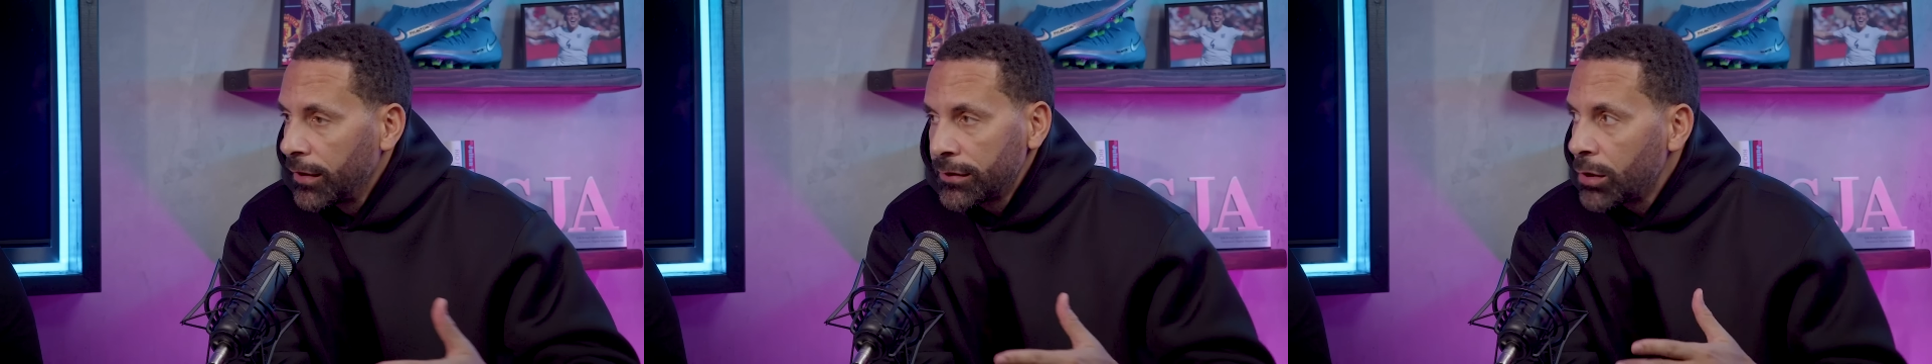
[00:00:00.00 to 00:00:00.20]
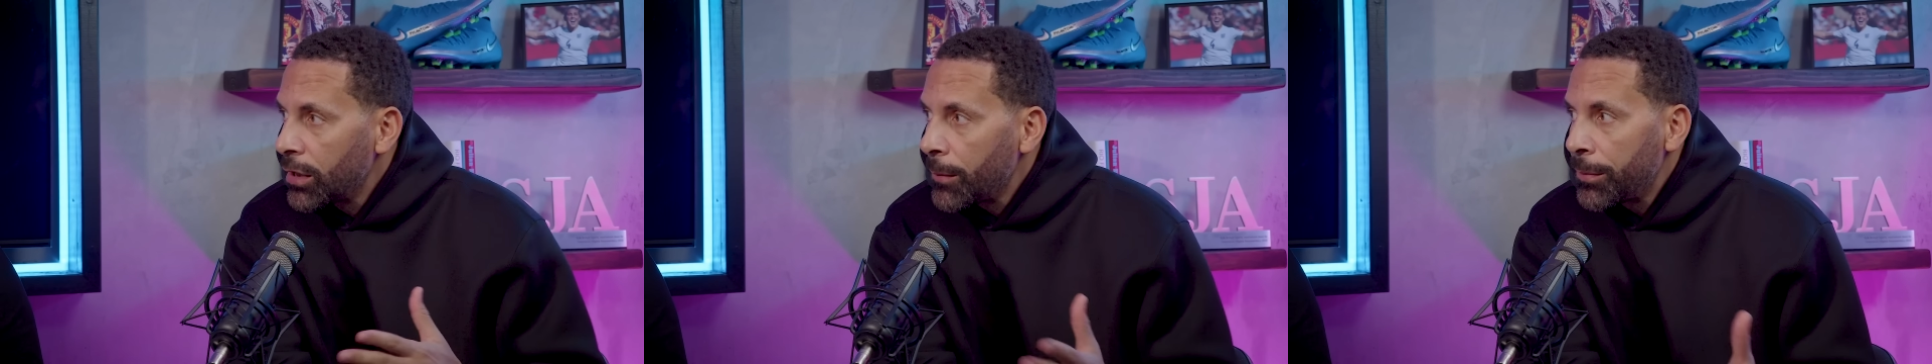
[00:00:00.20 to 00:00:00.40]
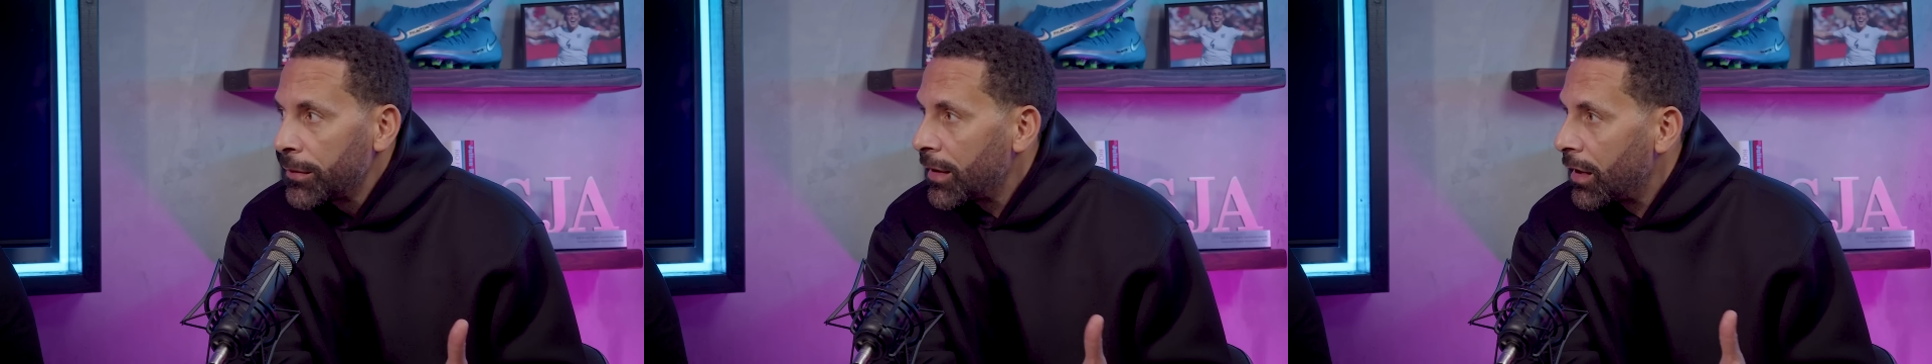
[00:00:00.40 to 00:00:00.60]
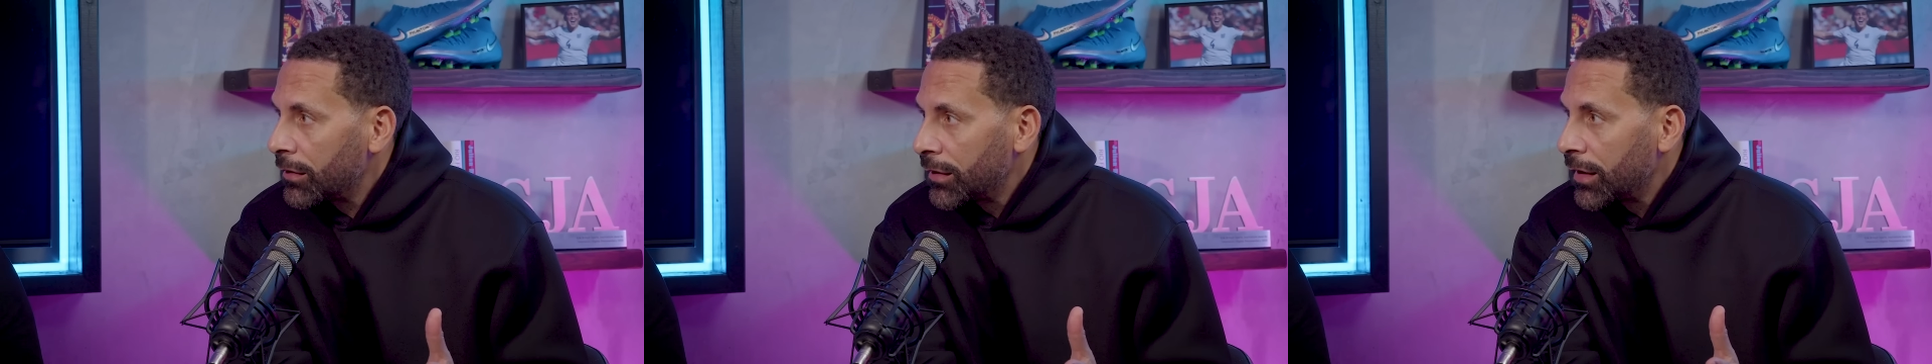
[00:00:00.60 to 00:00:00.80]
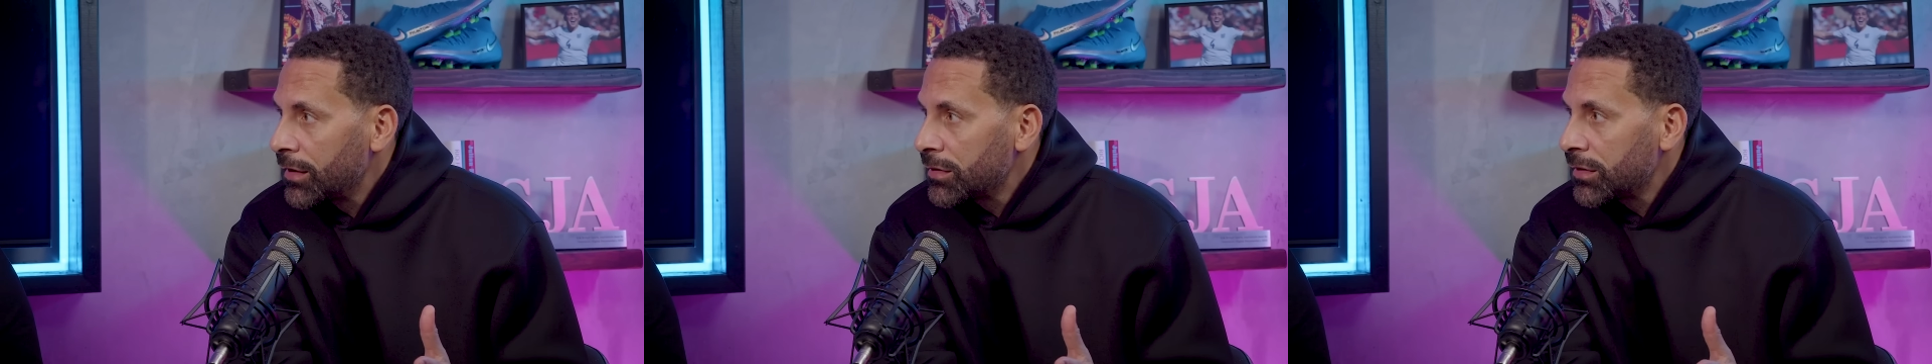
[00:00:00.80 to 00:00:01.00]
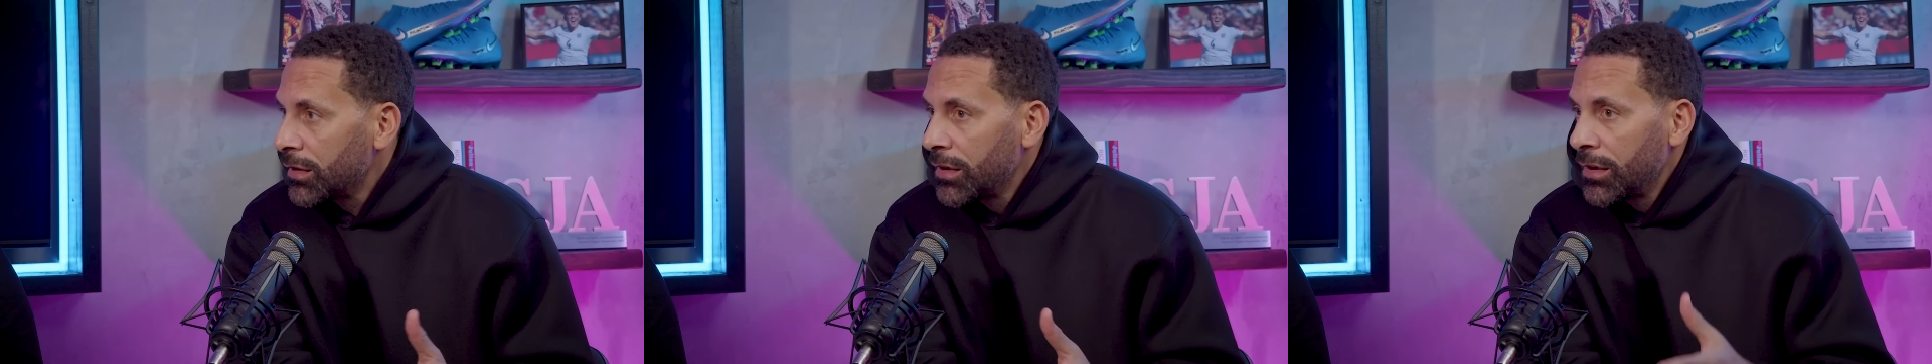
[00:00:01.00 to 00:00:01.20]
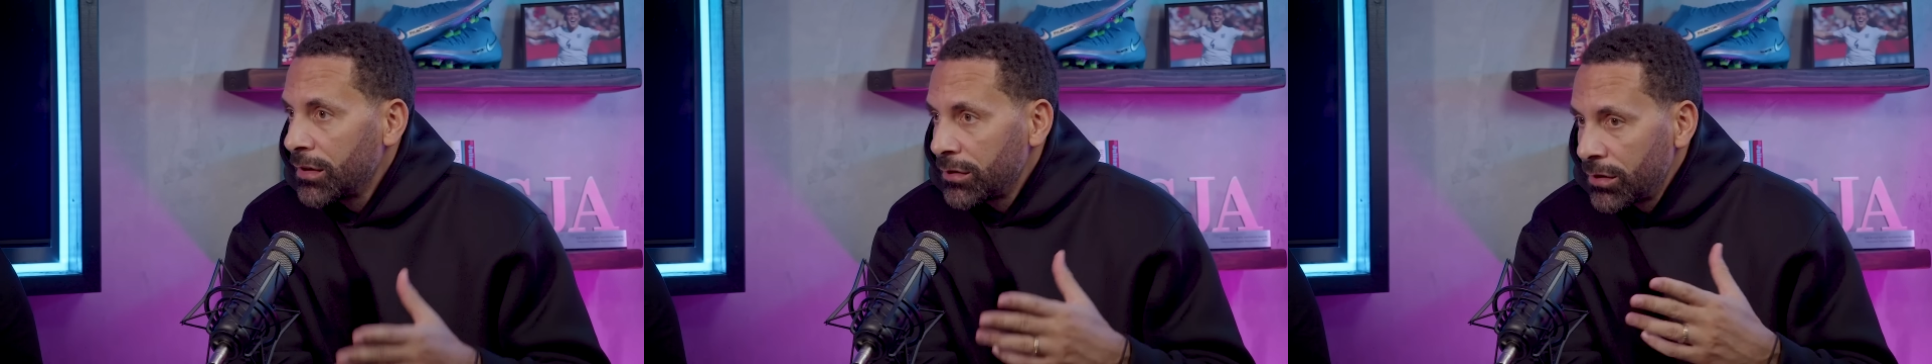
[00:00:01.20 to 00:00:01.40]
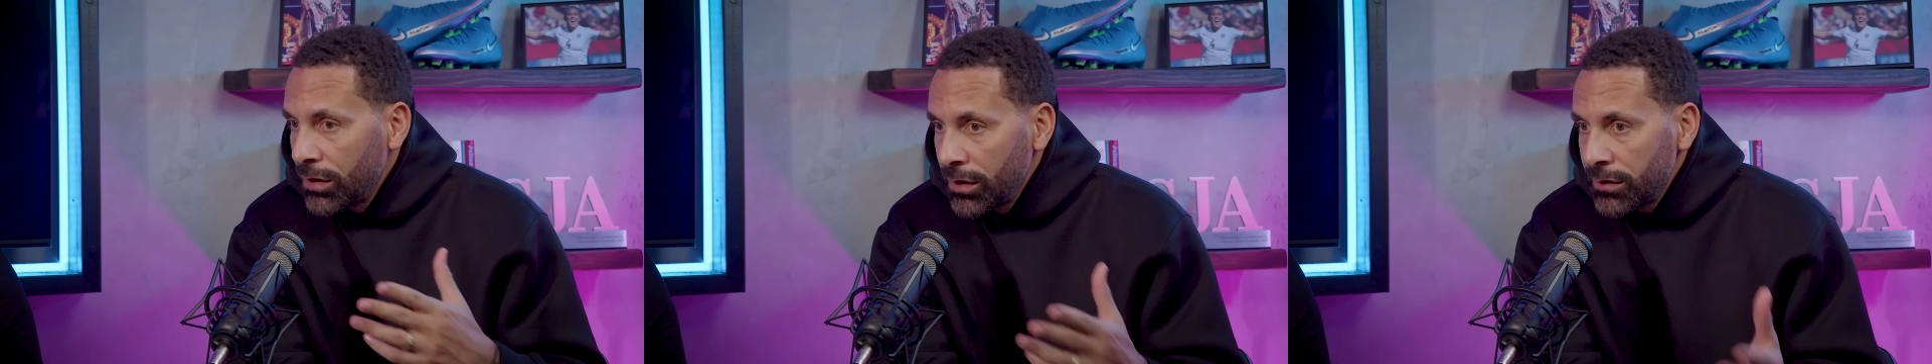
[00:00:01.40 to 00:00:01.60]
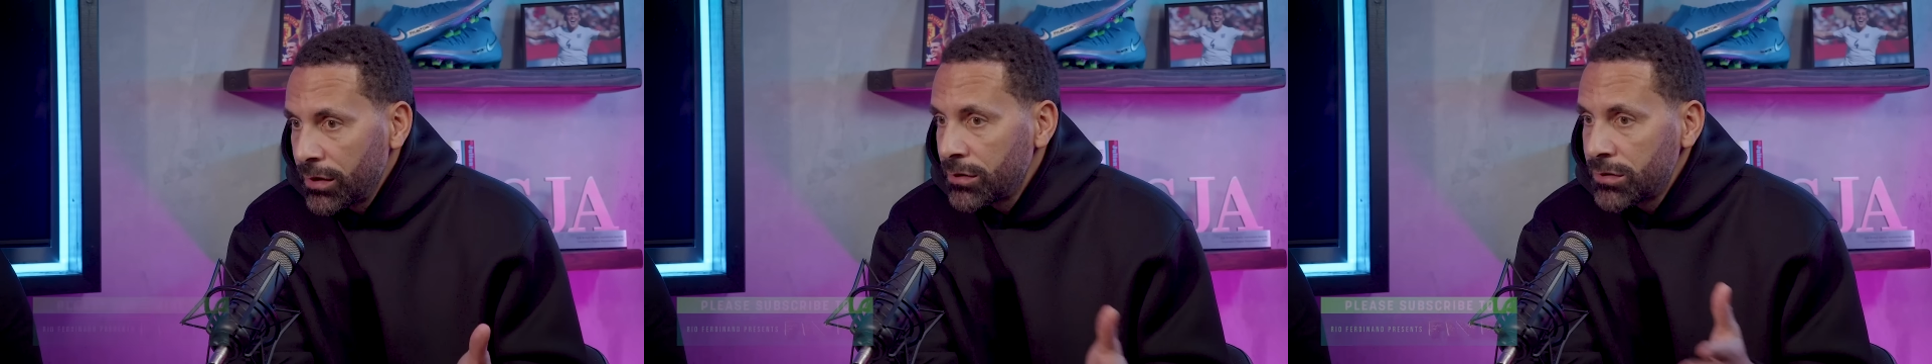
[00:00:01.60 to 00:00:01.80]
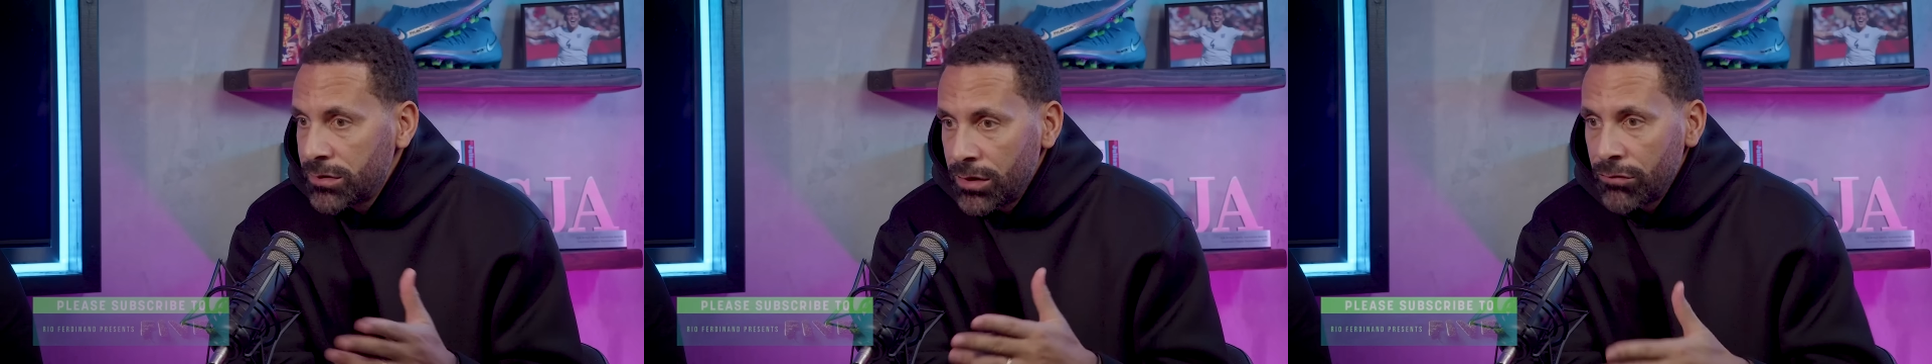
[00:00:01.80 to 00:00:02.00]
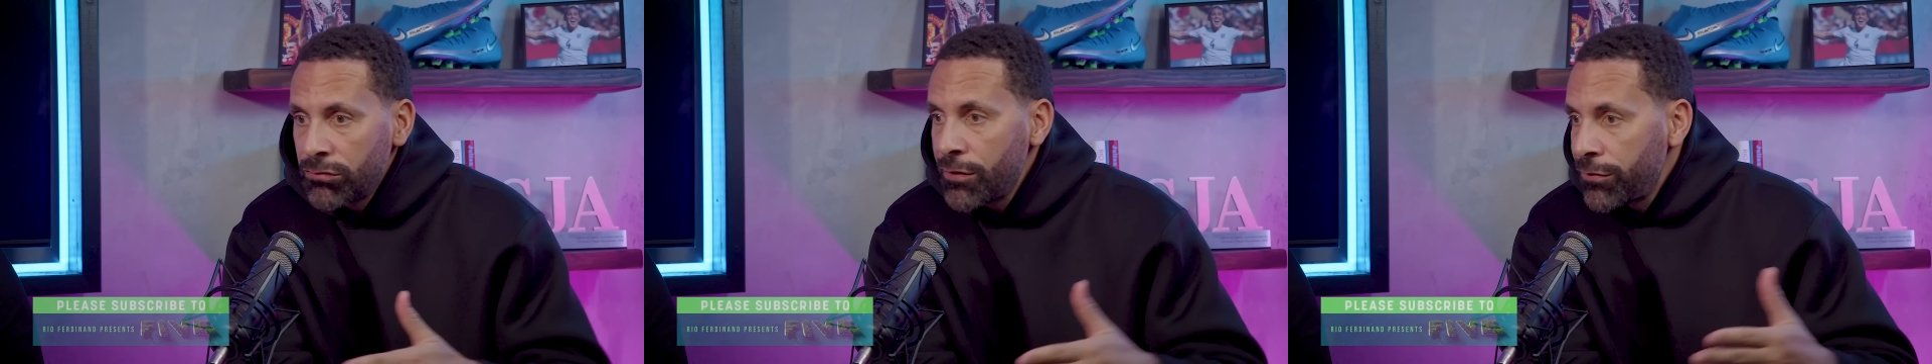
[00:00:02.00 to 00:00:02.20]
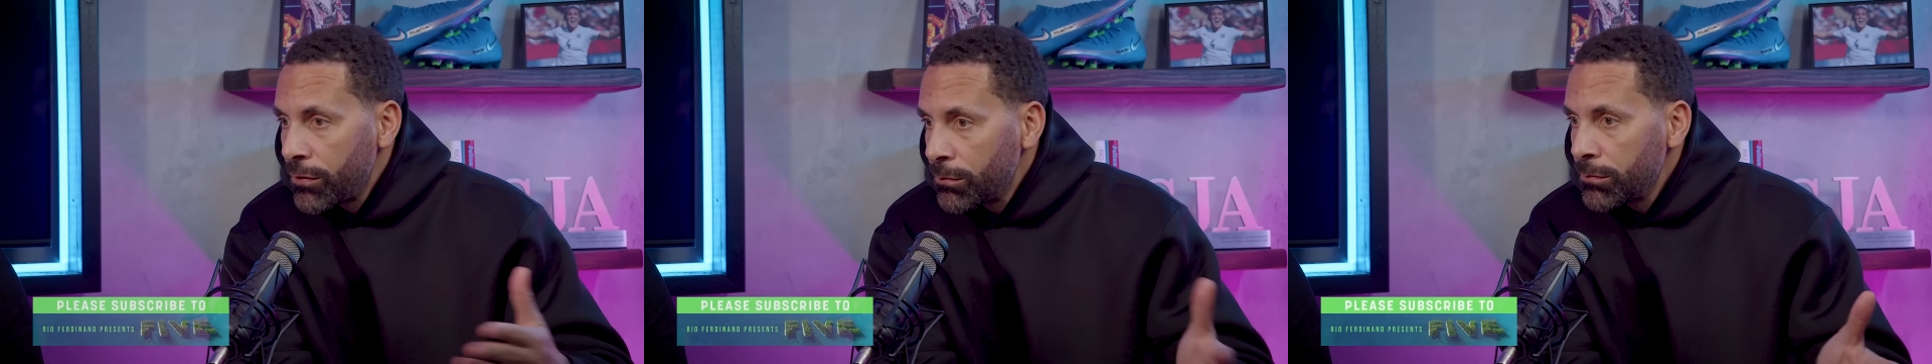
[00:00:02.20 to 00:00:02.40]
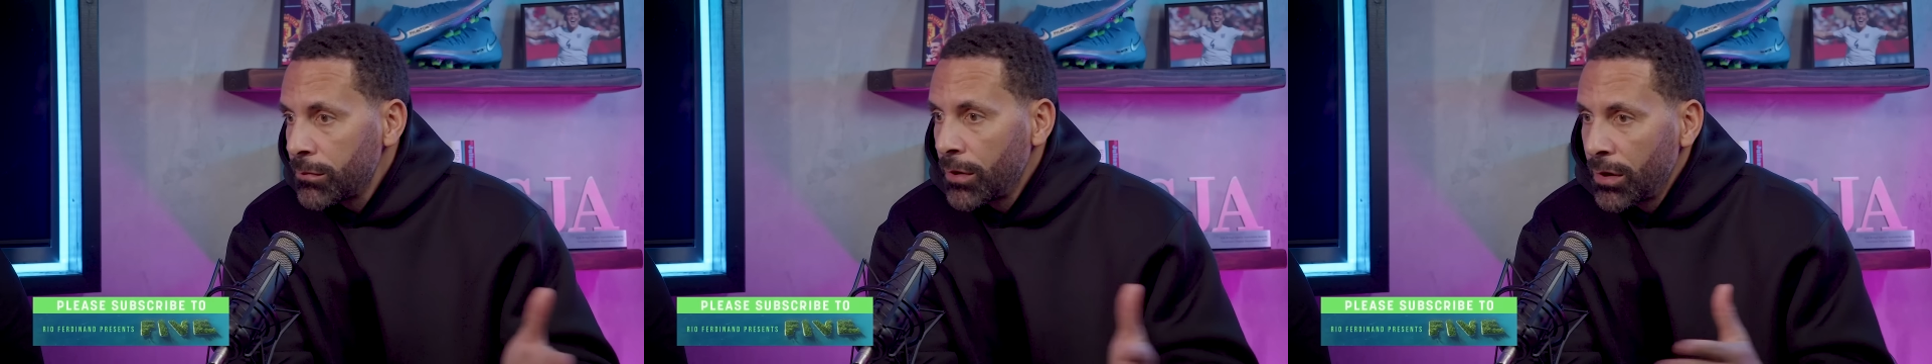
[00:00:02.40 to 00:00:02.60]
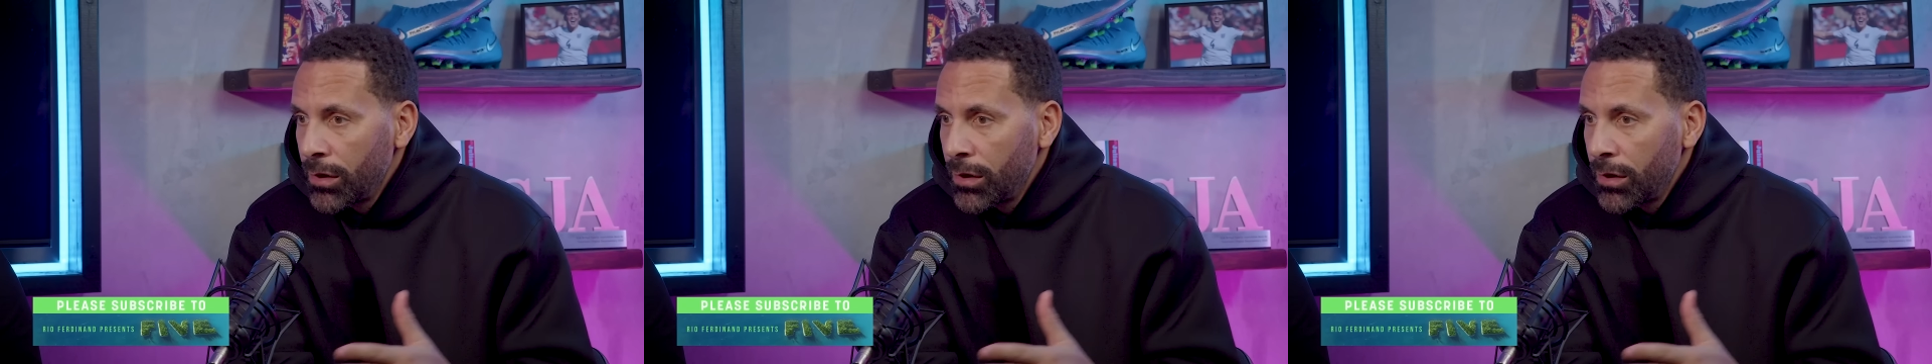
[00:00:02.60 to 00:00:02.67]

Don't happen nowadays. The the the rhythm.